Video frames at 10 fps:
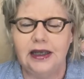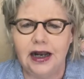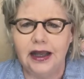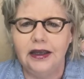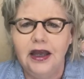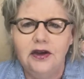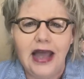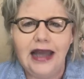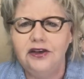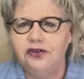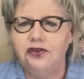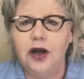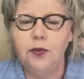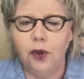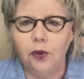and I had to
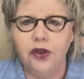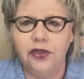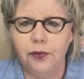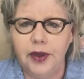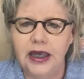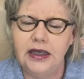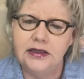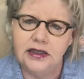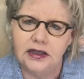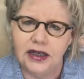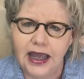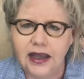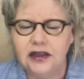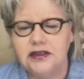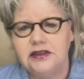fumble with the beads and the
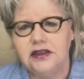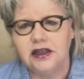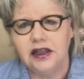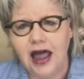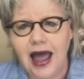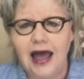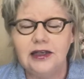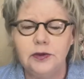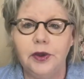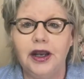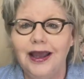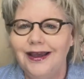necklace and the clasp and